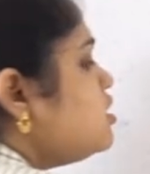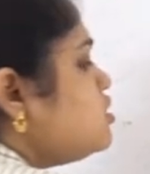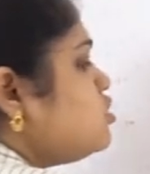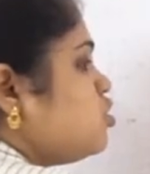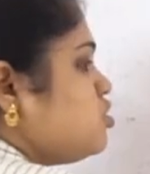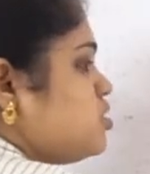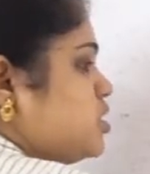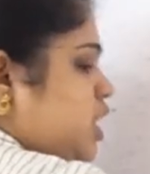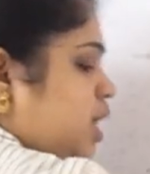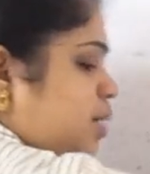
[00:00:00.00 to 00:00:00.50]

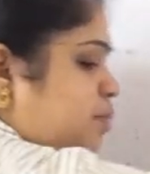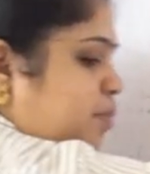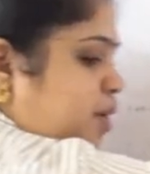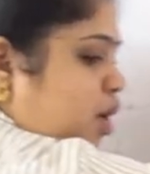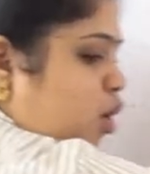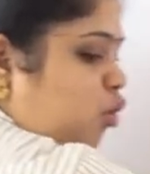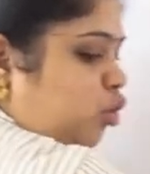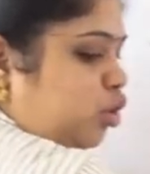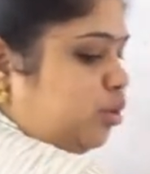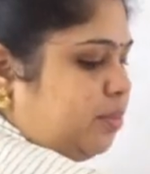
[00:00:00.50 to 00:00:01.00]
So, skip
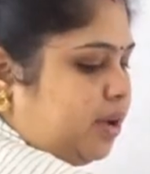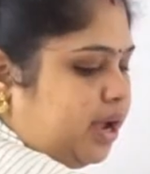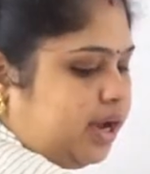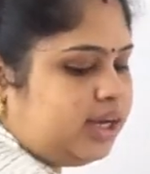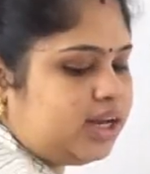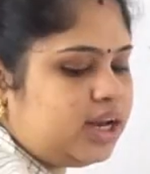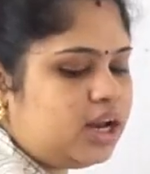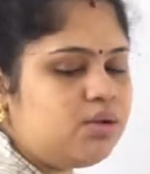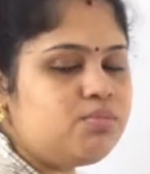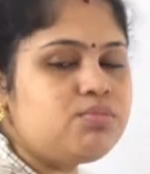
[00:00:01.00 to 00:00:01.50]
count by
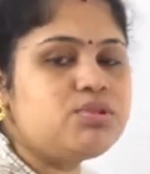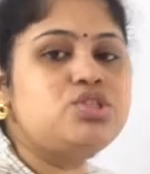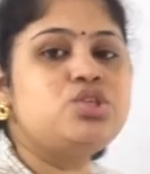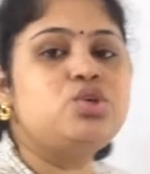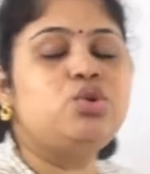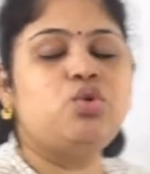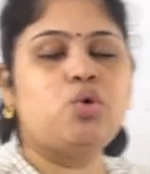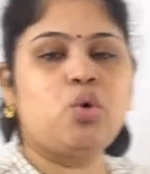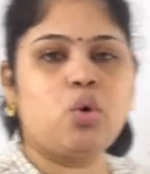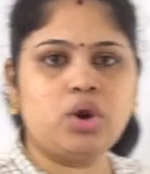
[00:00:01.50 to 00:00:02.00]
10 means
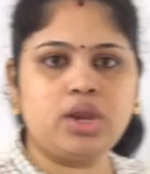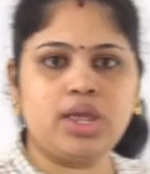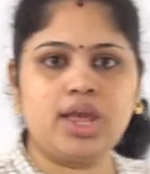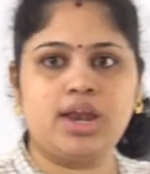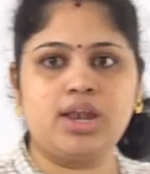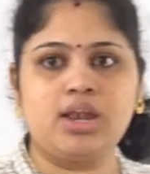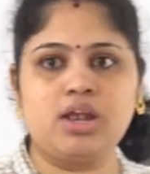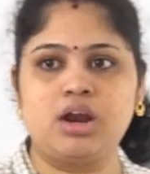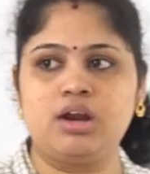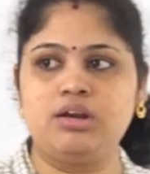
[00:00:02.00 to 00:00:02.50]
you don't
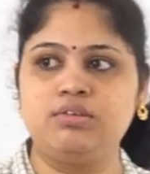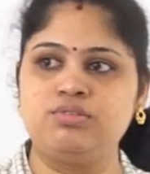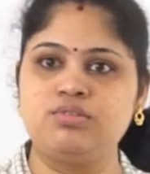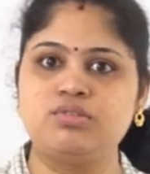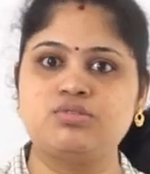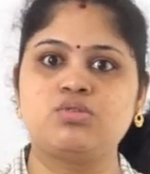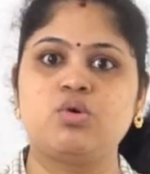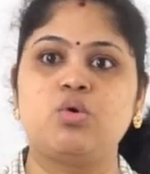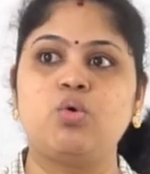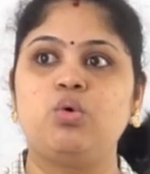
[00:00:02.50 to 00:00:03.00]
get
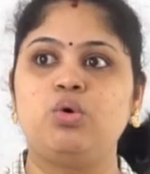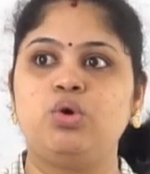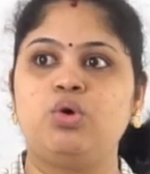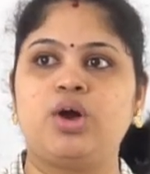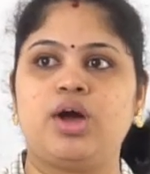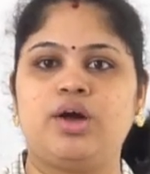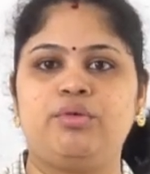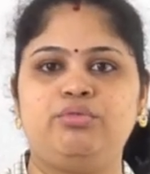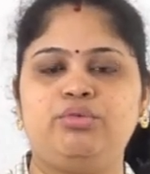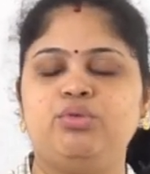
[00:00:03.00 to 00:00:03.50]
confused. Oh, you
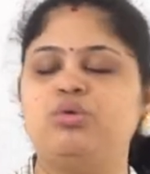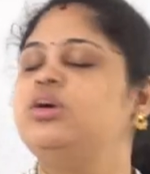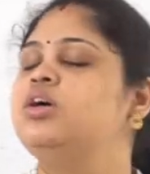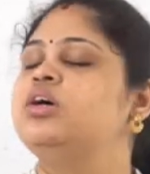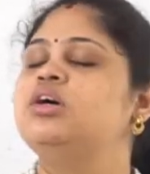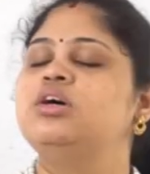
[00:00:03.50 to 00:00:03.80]
have to.